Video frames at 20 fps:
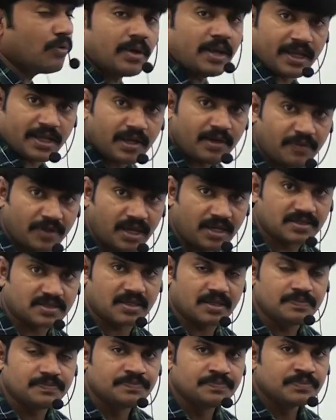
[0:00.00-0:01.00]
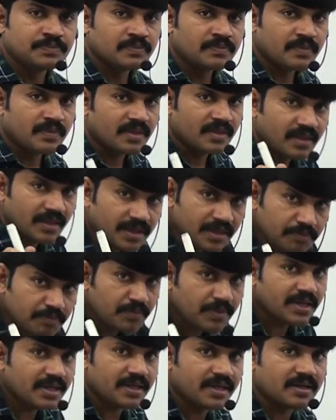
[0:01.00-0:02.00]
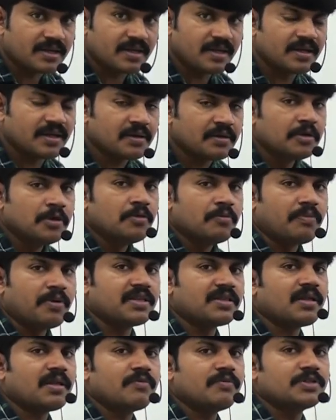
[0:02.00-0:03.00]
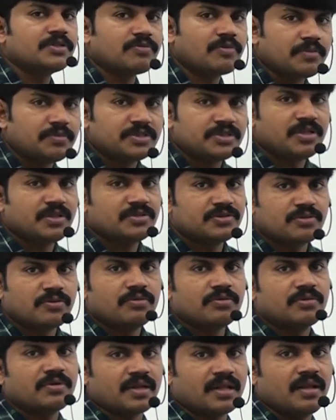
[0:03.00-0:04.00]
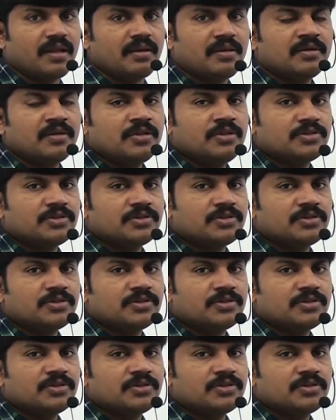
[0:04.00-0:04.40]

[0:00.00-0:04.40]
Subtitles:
Like I will ask. Then immediately Python virtual machine is going to tell,